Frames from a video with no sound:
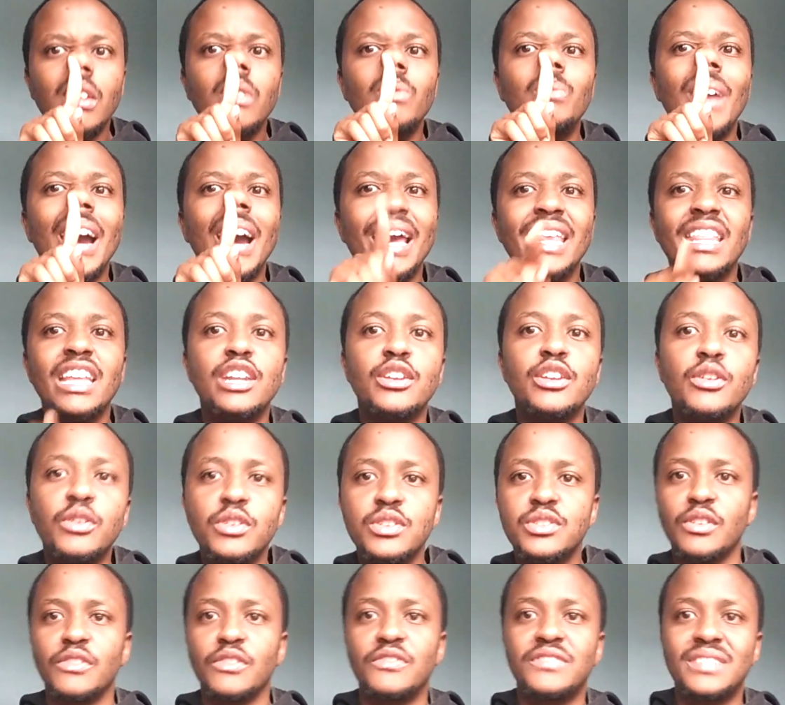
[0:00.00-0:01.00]
by the
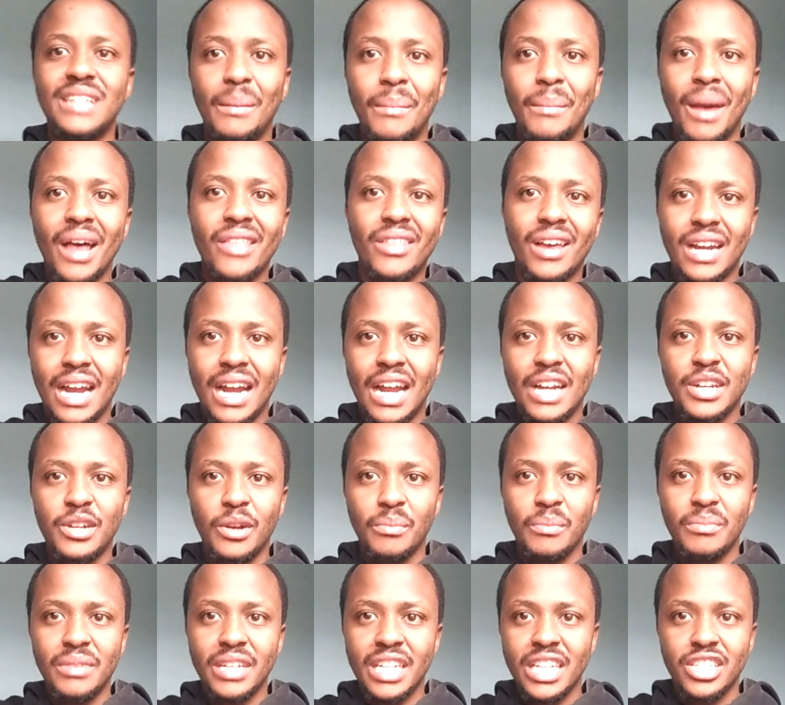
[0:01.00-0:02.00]
nose of some other
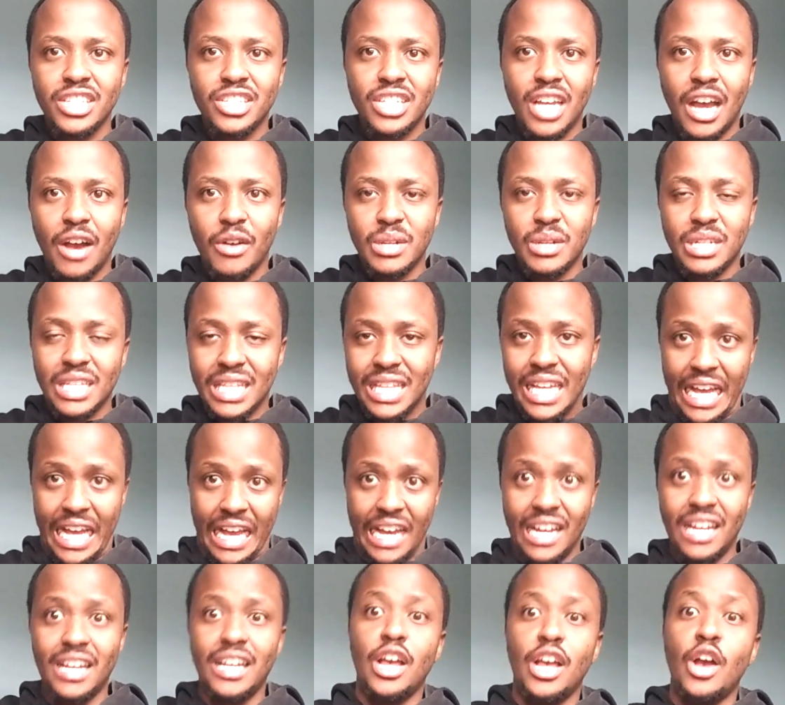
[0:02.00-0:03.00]
random ninja out
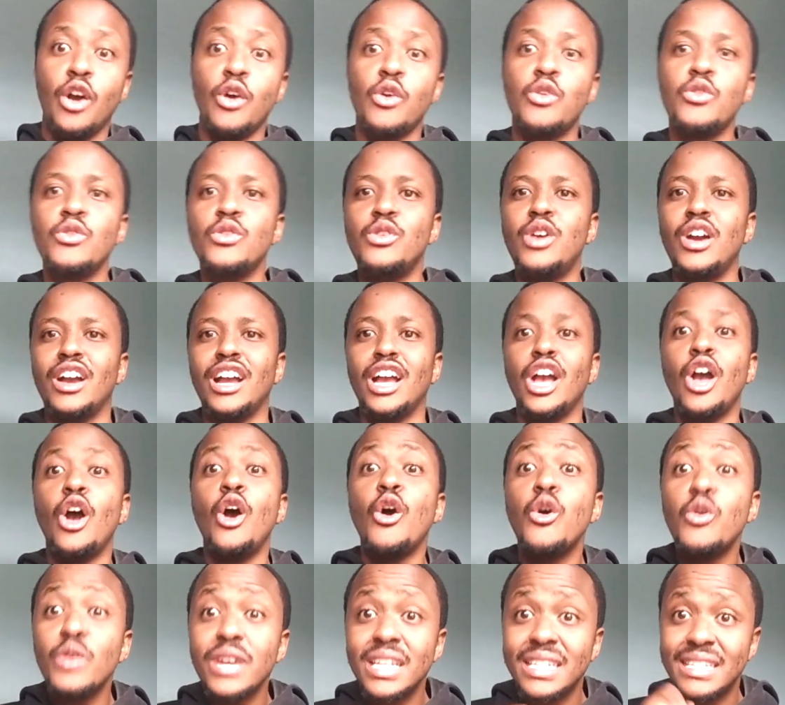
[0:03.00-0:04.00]
there
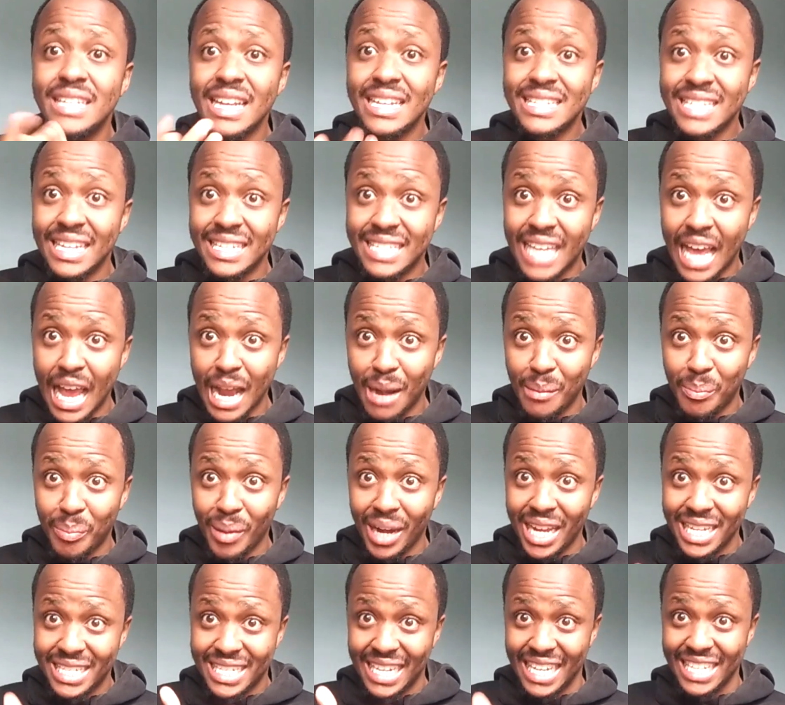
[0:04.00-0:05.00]
who is just as
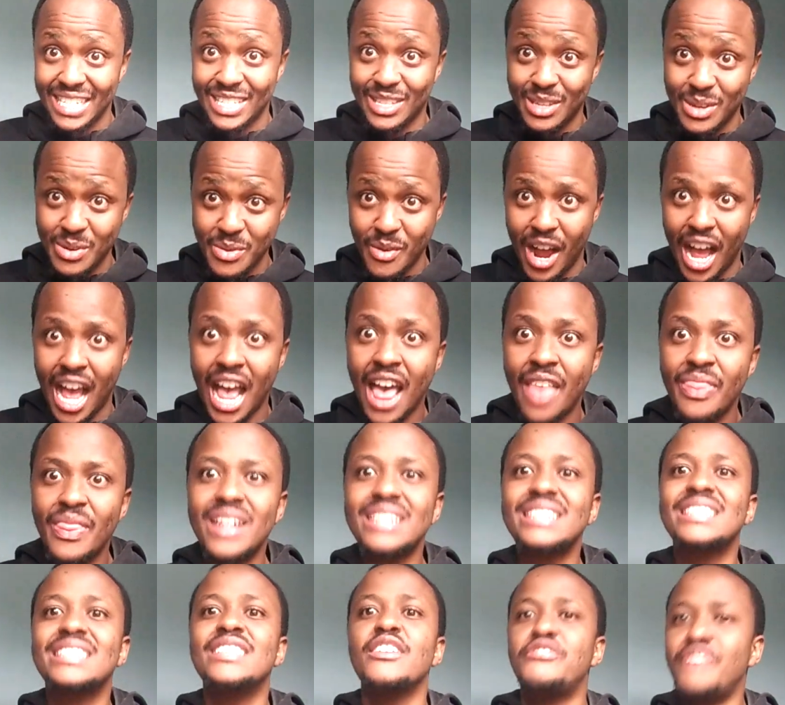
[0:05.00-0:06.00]
helpless as you are.
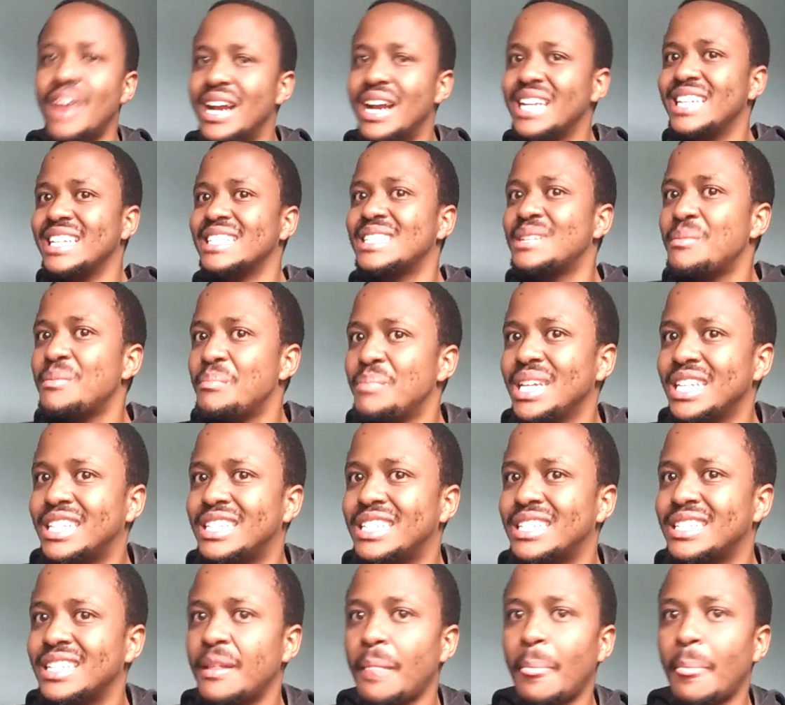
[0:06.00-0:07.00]
That's the funniest
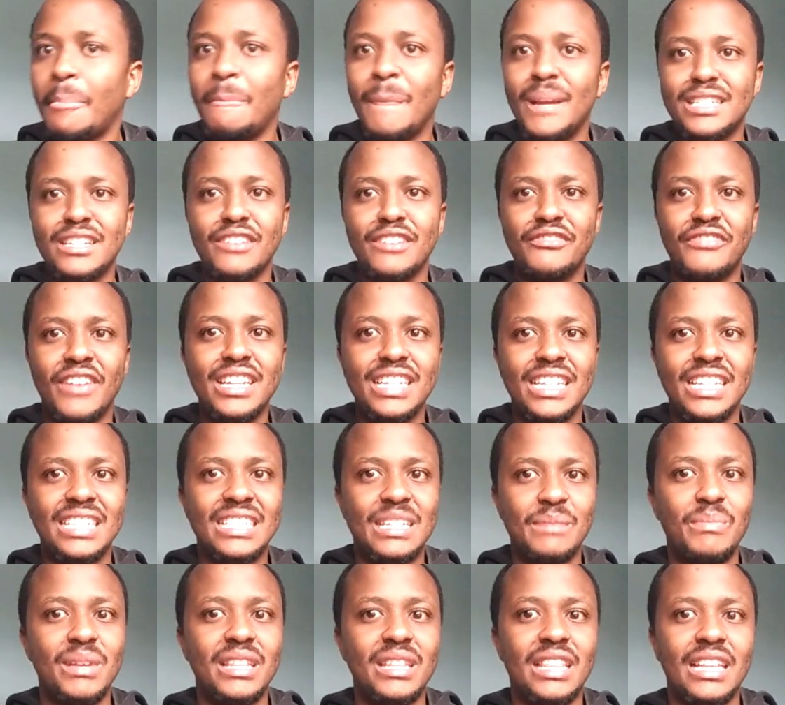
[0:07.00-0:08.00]
bit
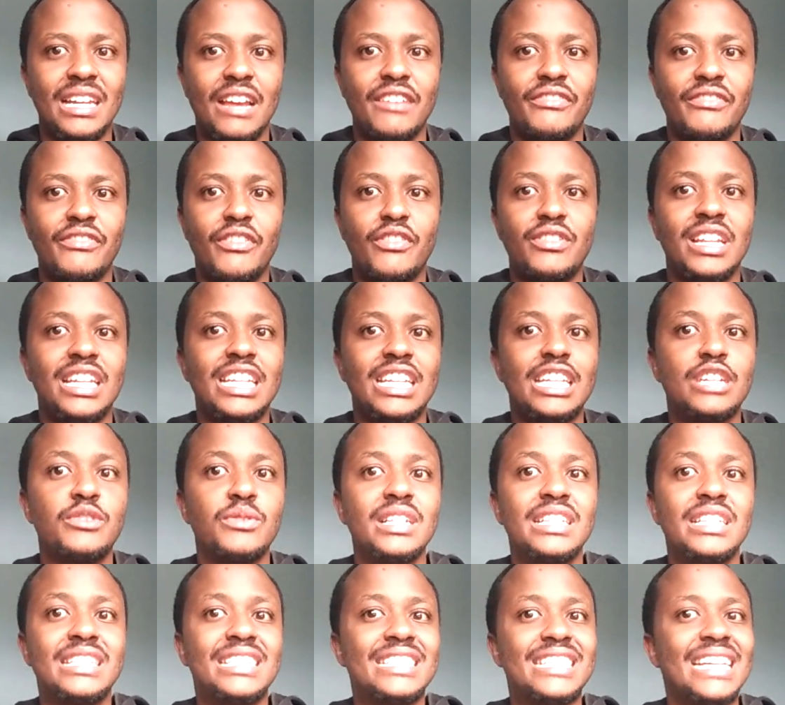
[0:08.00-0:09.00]
that I found, that
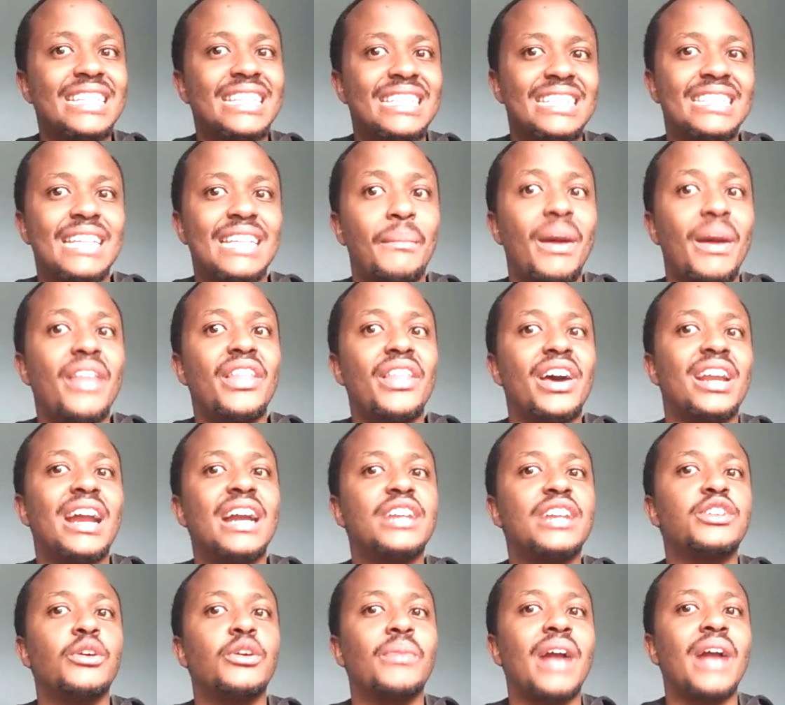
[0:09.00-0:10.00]
it's just some other
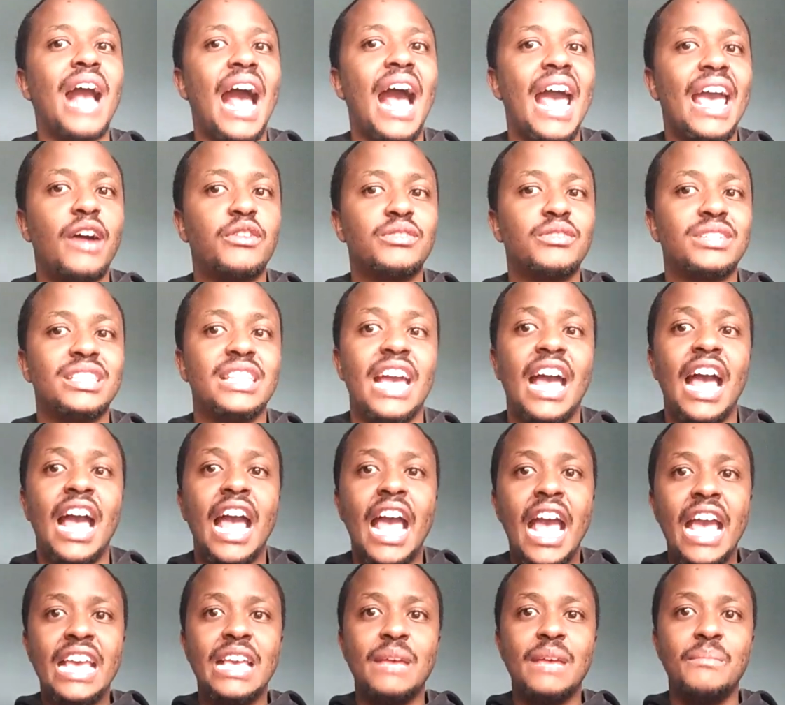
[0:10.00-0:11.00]
random guy out there.
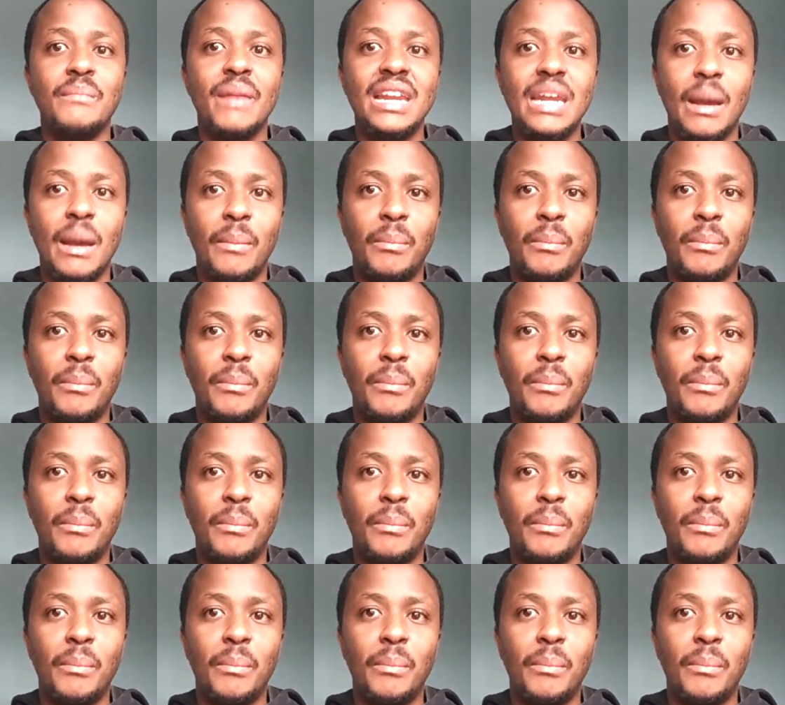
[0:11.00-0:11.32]
He made